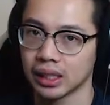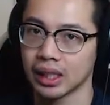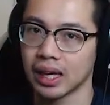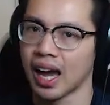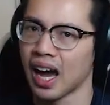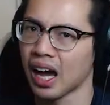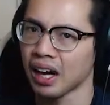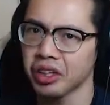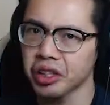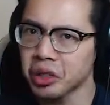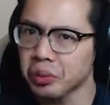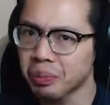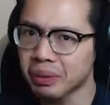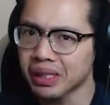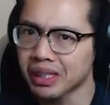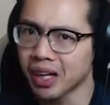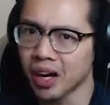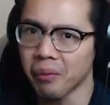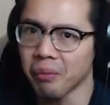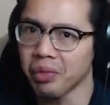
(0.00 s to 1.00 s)
Like, how do you
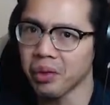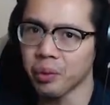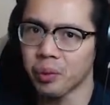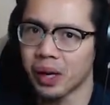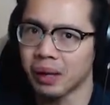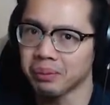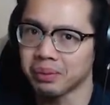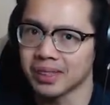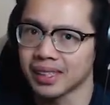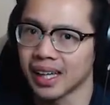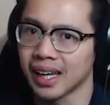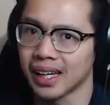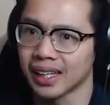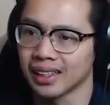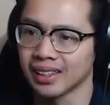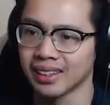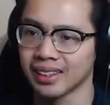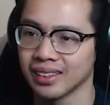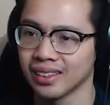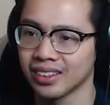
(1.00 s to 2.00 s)
become the
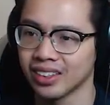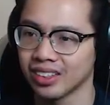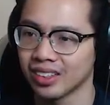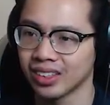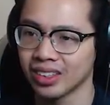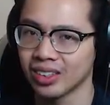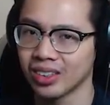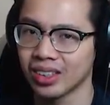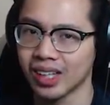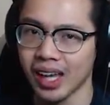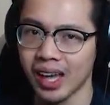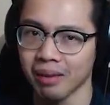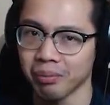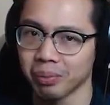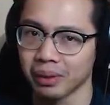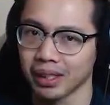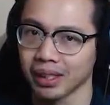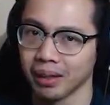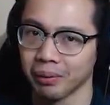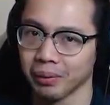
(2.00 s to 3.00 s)
website? You, you
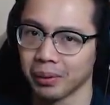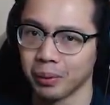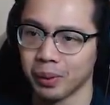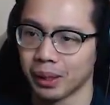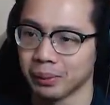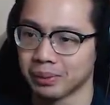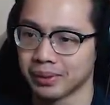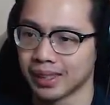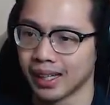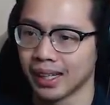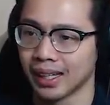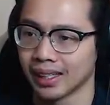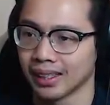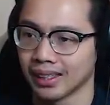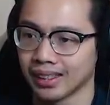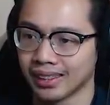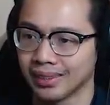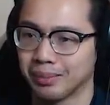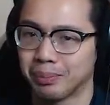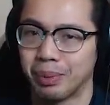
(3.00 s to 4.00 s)
can't become the website.
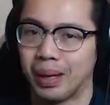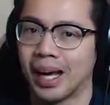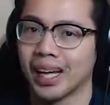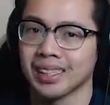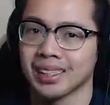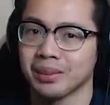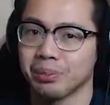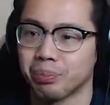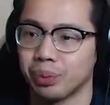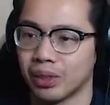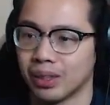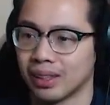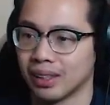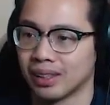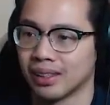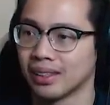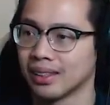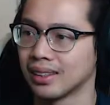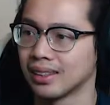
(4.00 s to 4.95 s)
That's impossible.